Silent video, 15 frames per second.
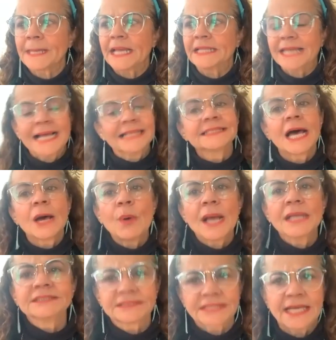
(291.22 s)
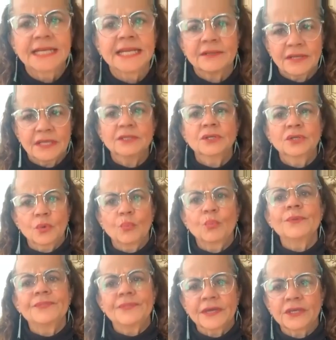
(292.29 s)
That's how I started, you know,
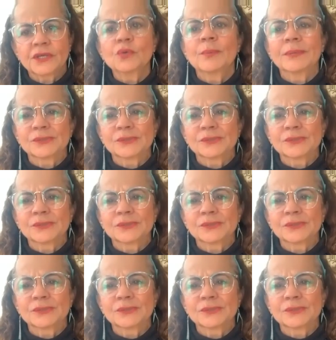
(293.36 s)
with the Cuban.